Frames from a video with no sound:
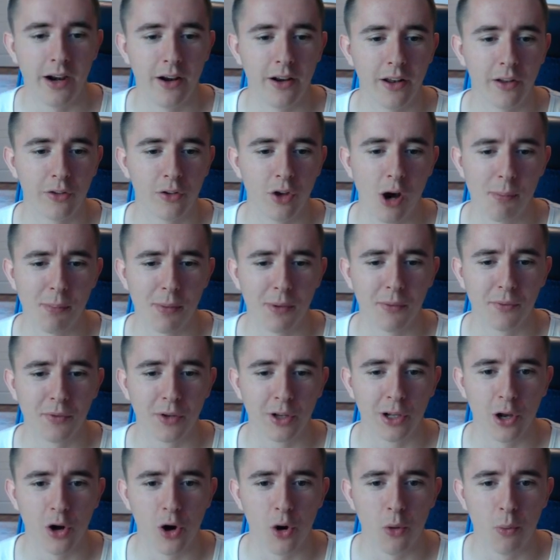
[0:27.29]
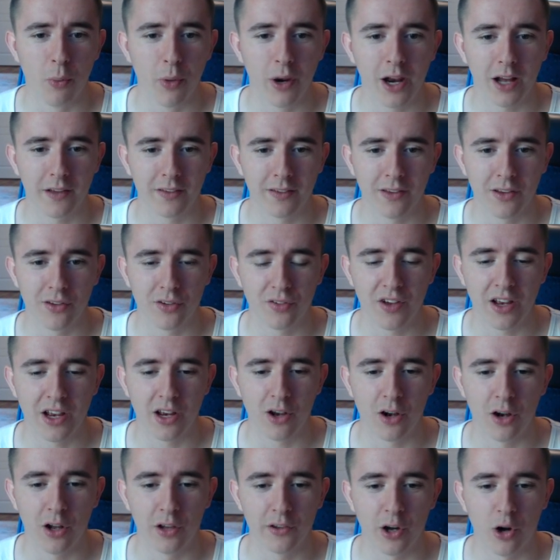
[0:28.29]
in the top of the globe we got this
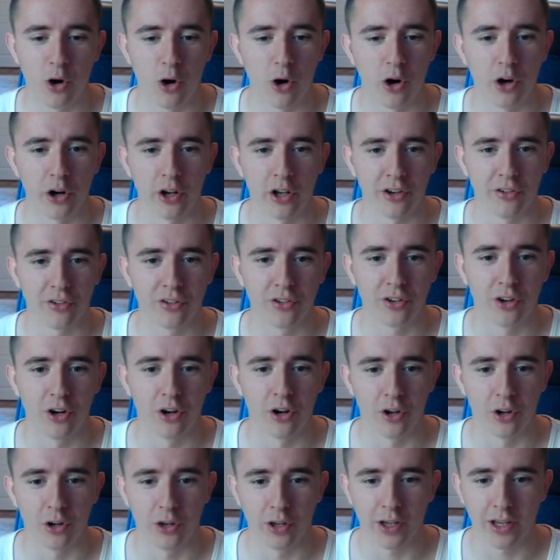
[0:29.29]
thing called the Arctic Circle. You